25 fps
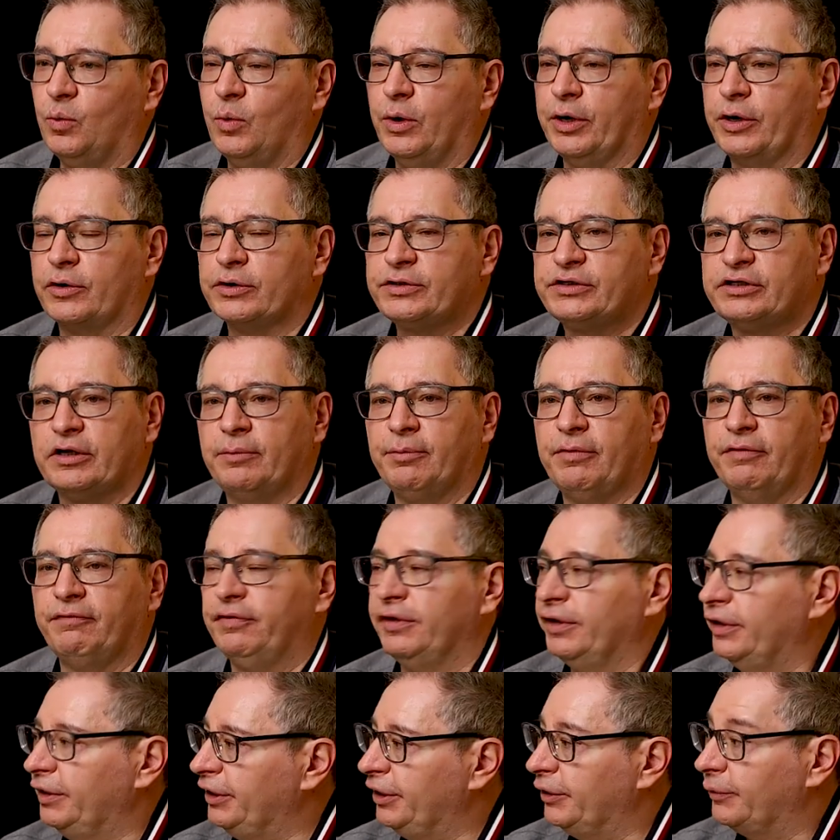What are some of
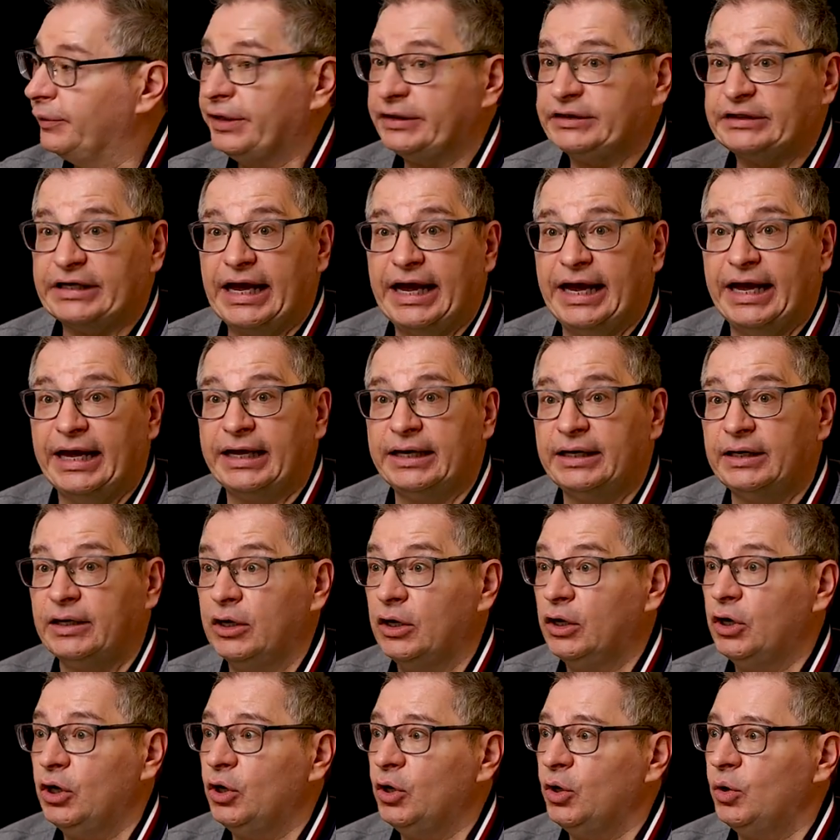the lyrics? And
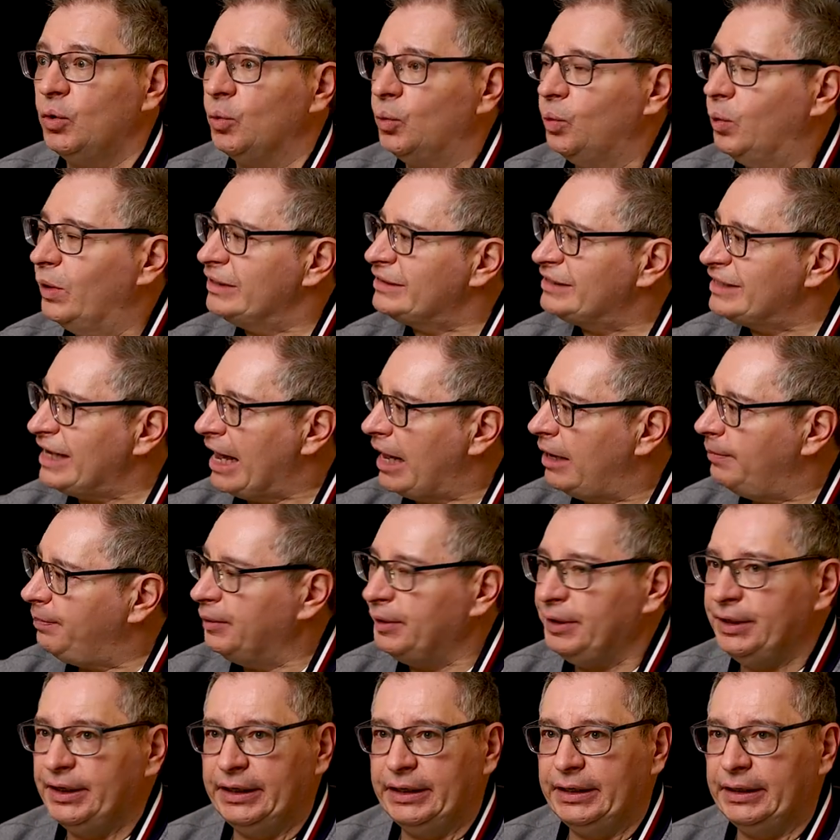what's
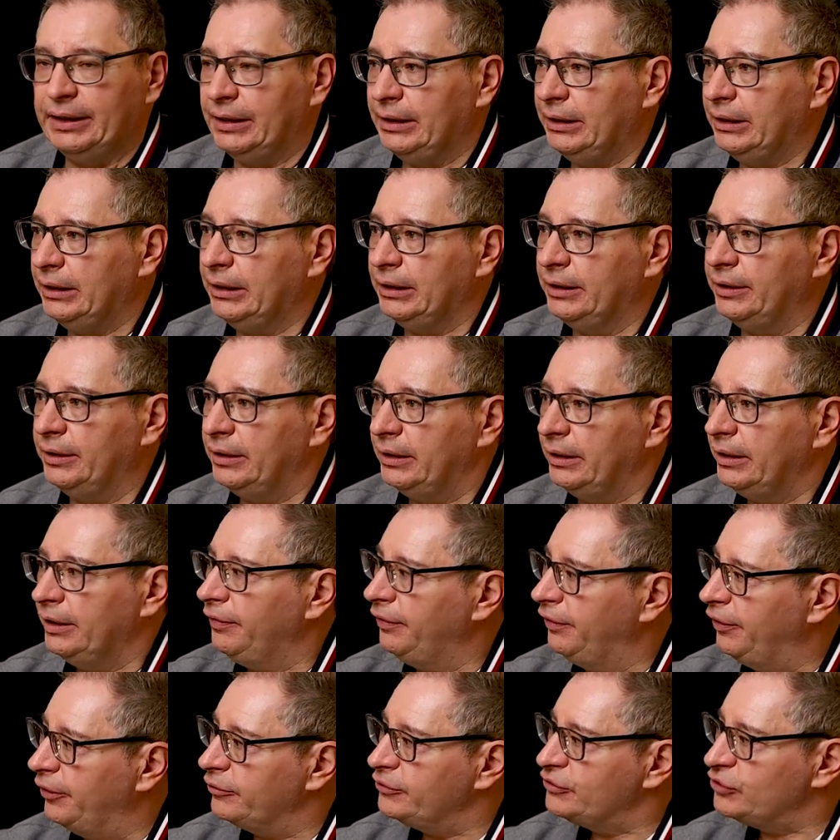happening in
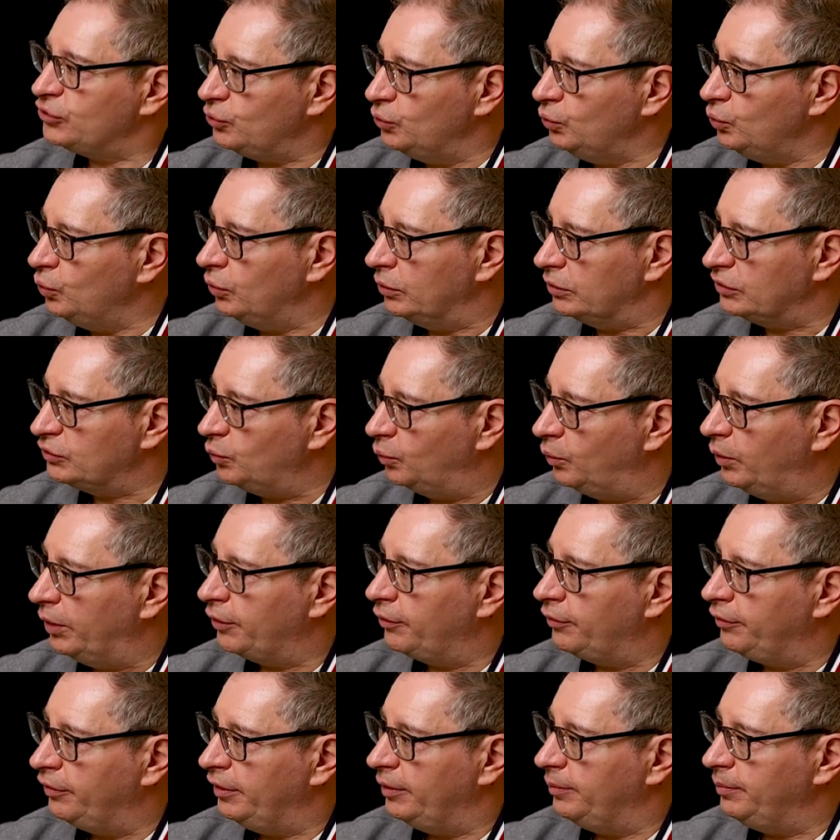their schools?
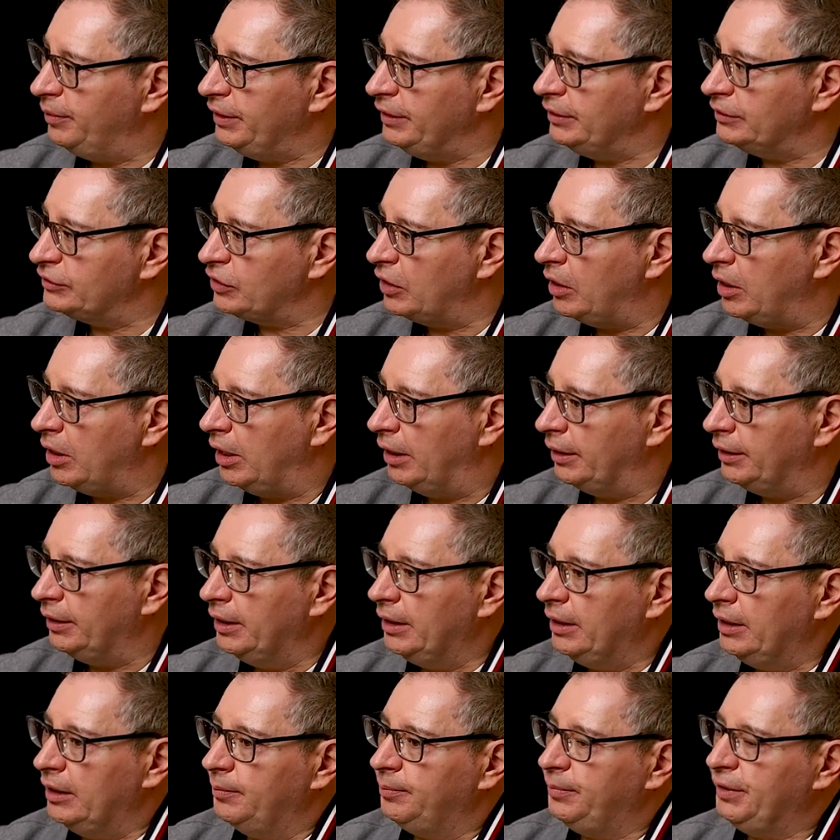What are they being taught?
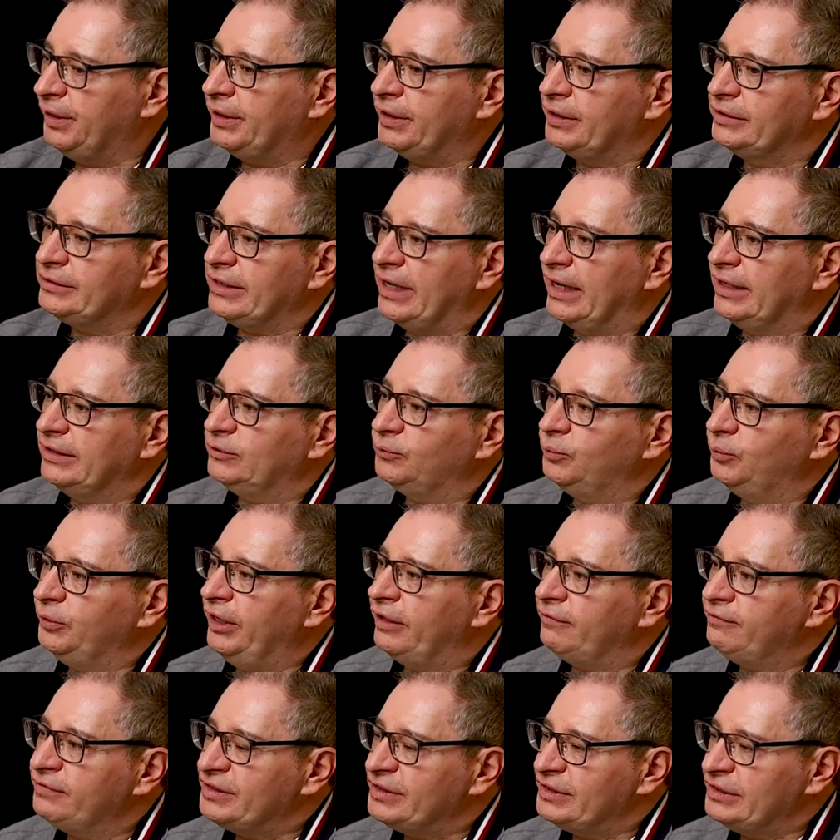Because as we
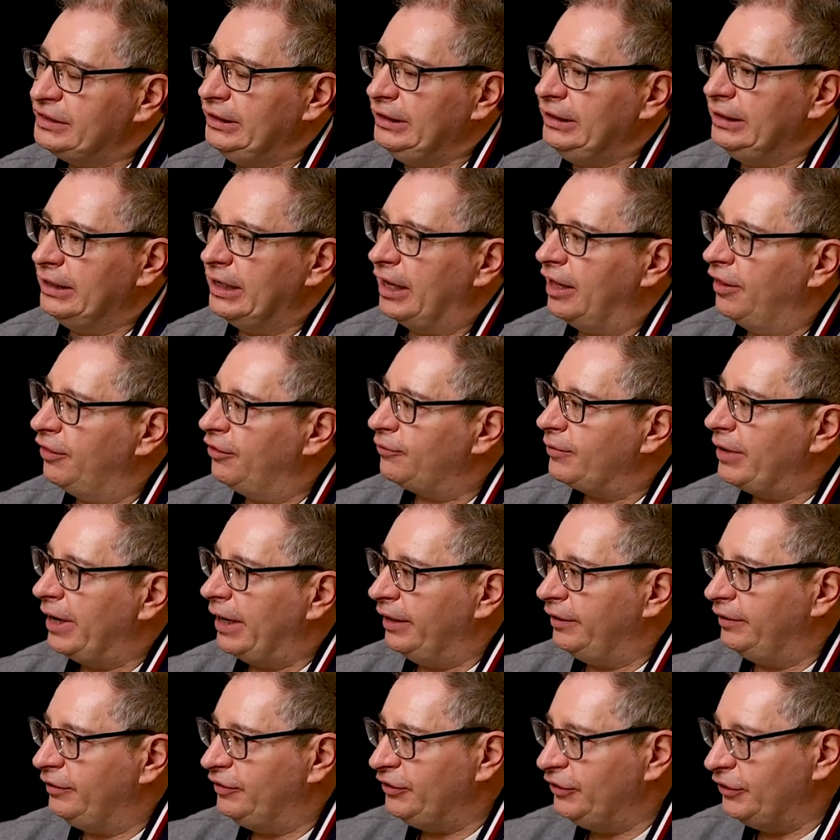have seen other
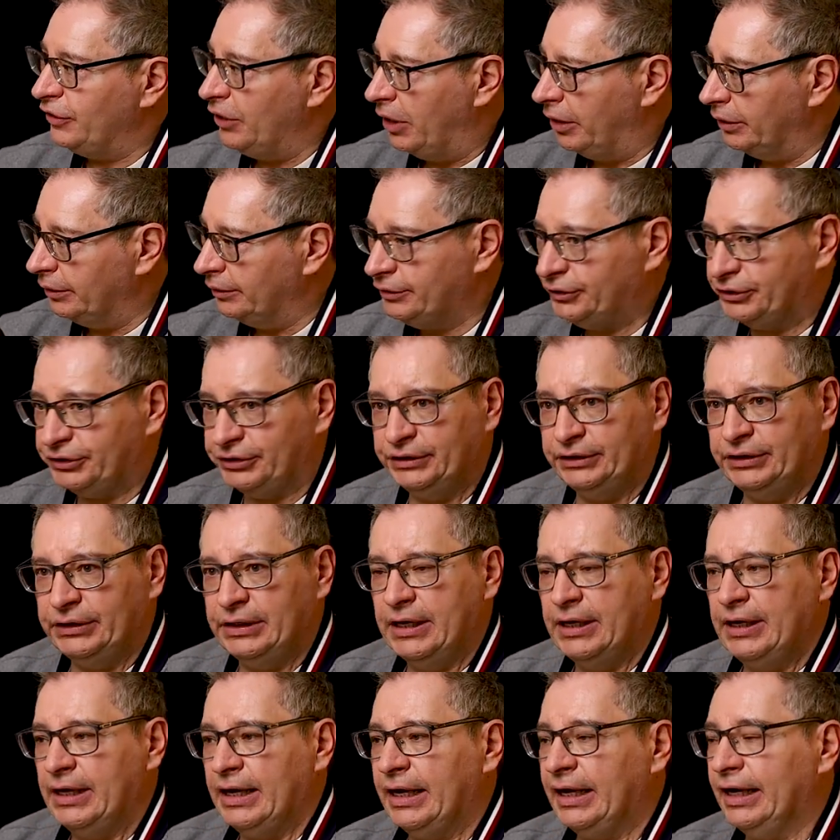ideology
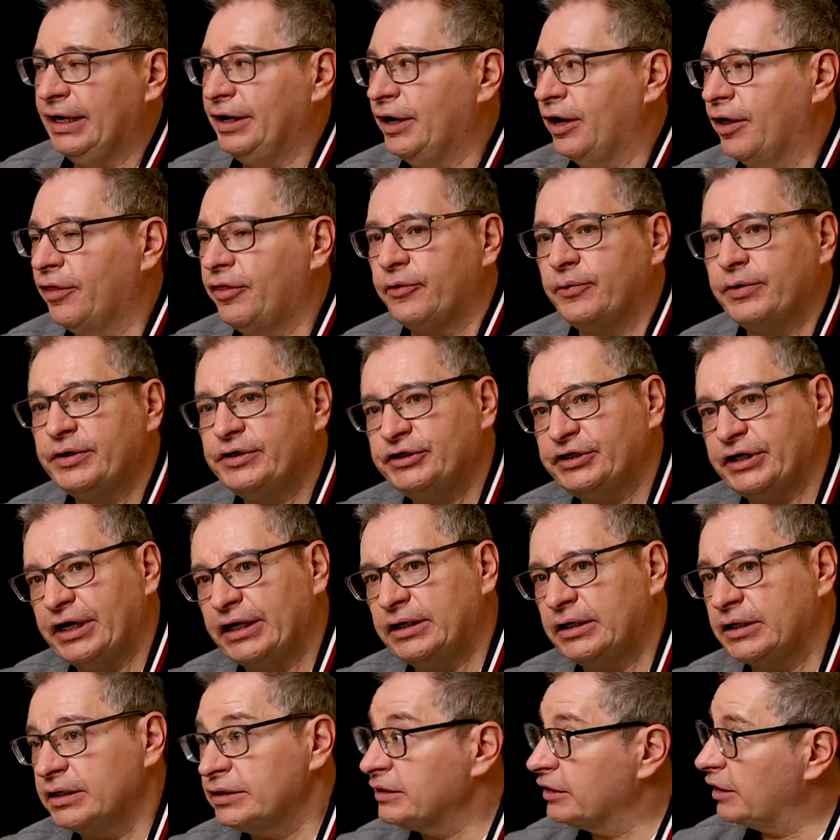and other
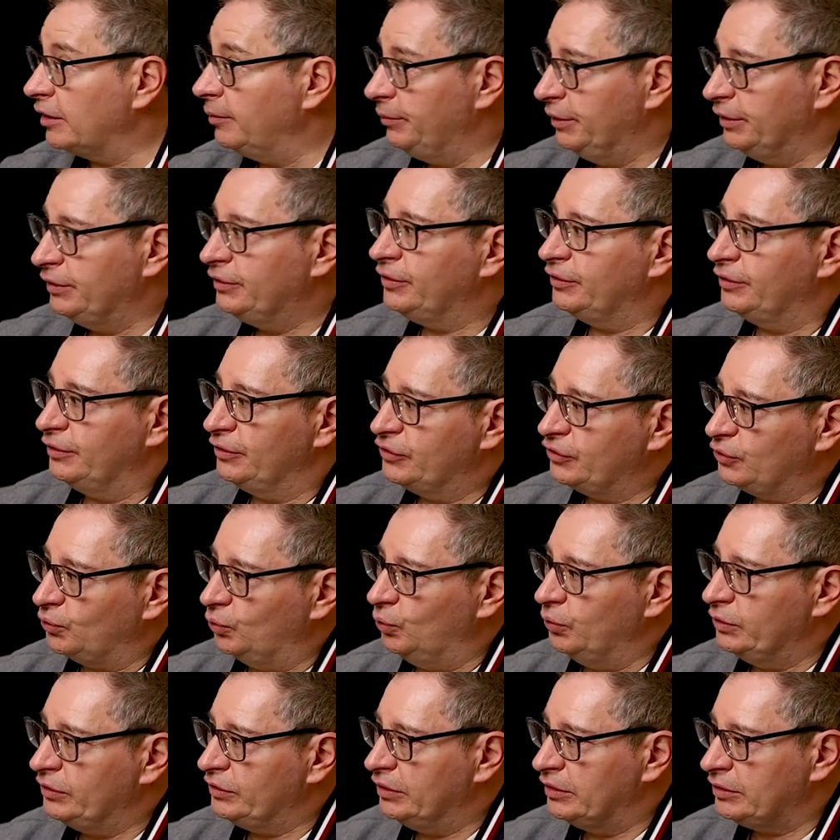agendas come into the
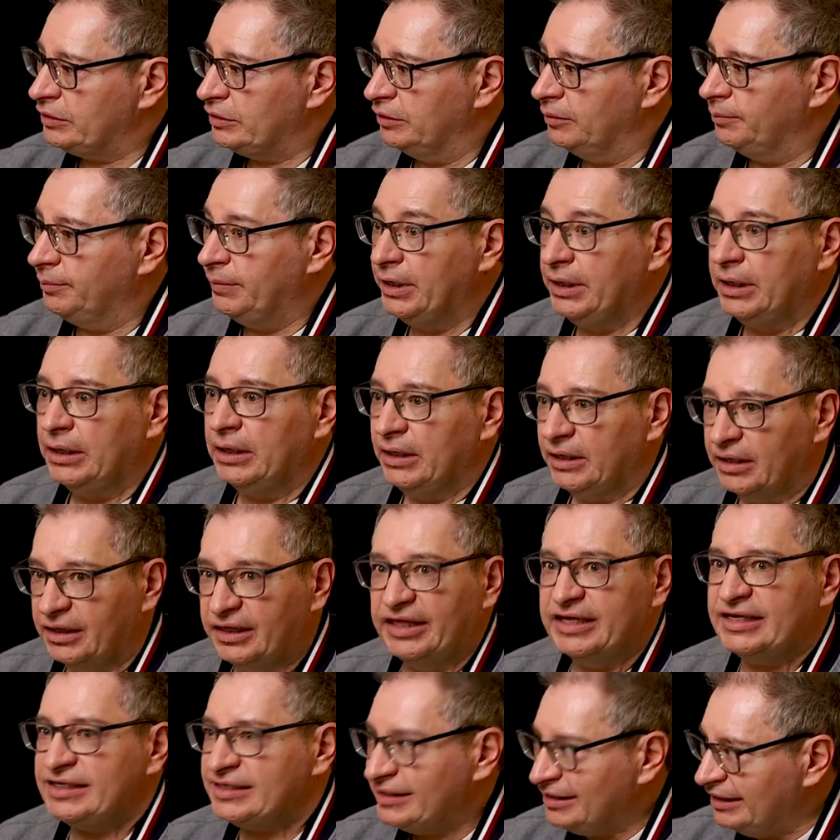school system,
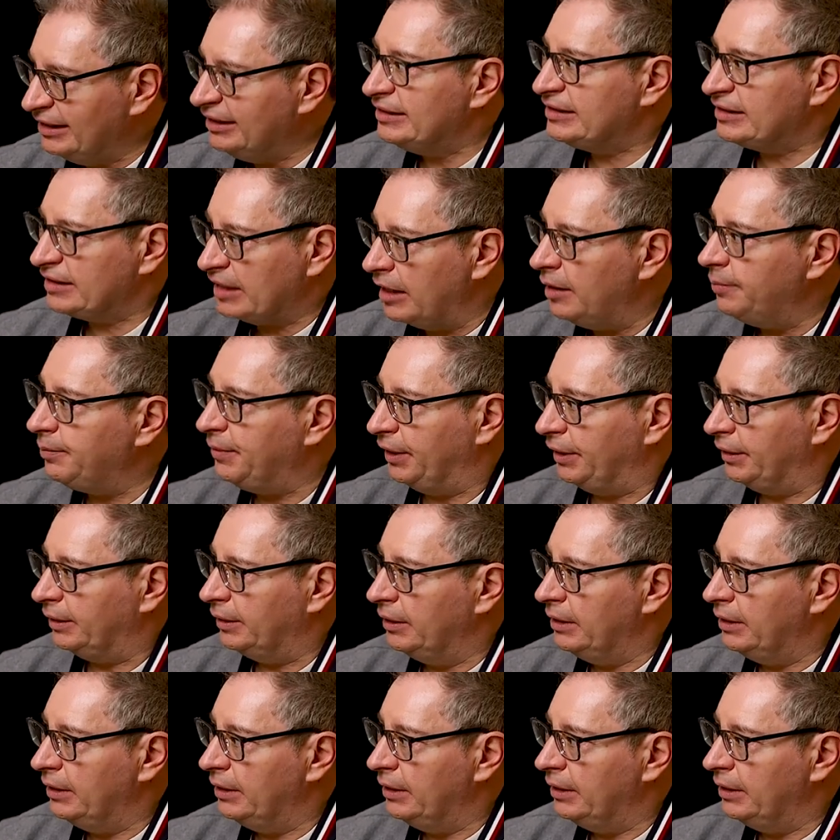this is coming.